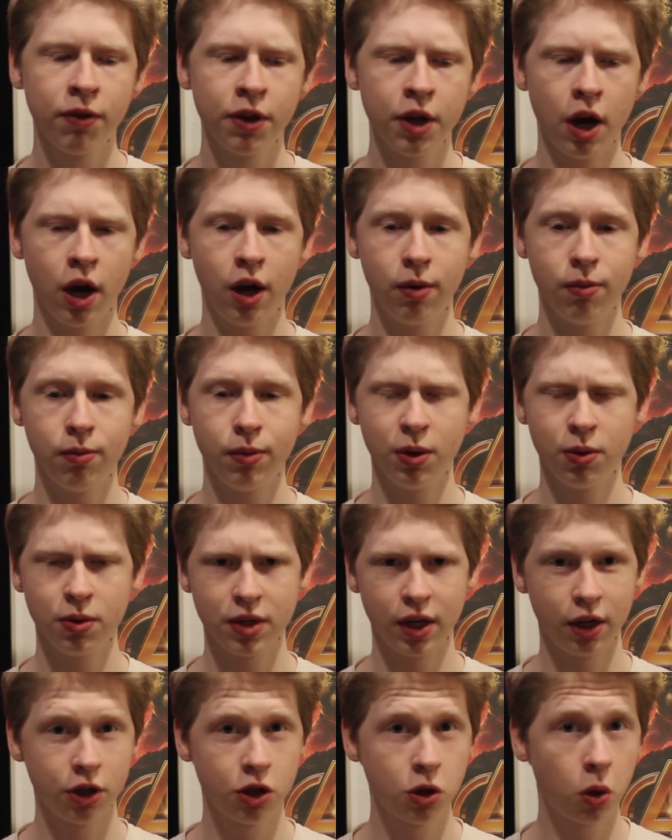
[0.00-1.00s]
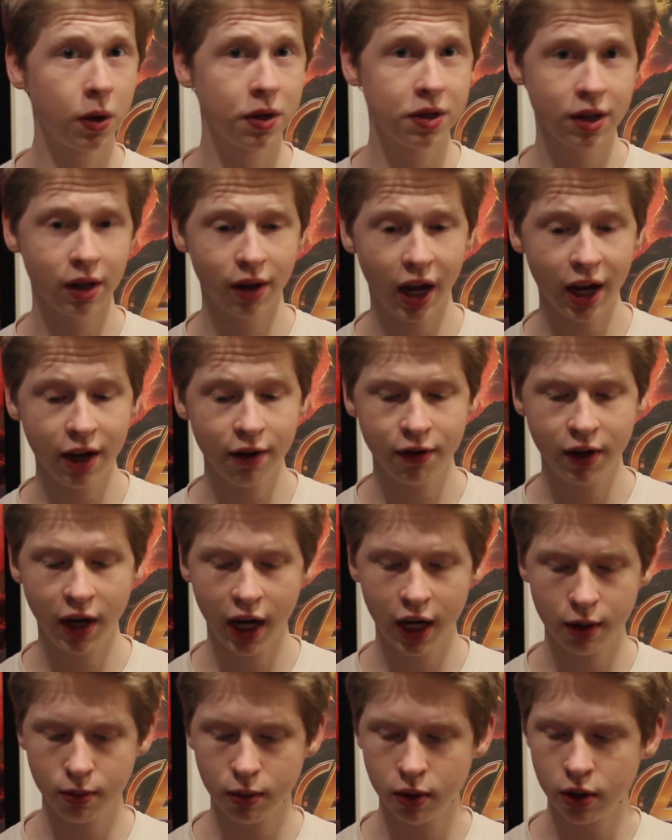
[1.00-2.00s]
It was like a Toys to Life
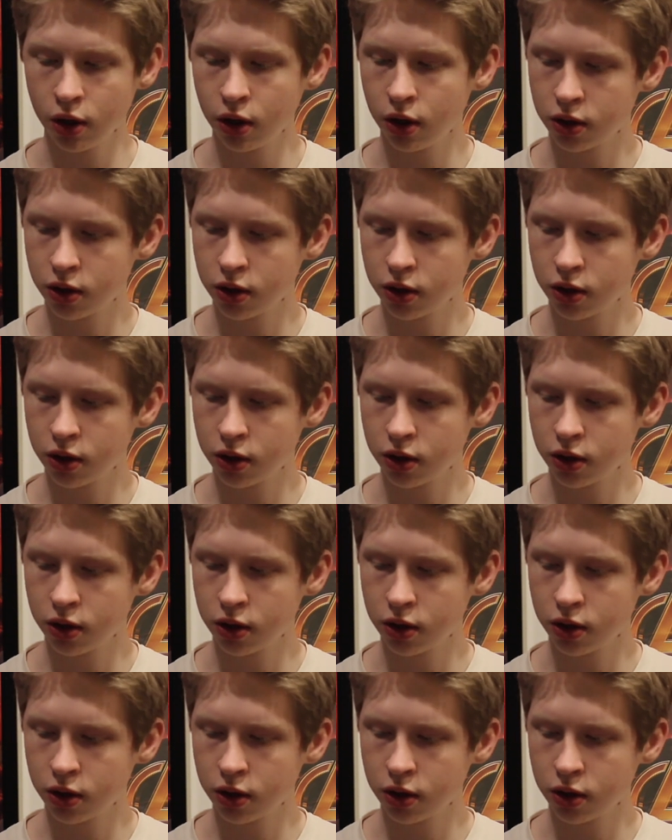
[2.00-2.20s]
game.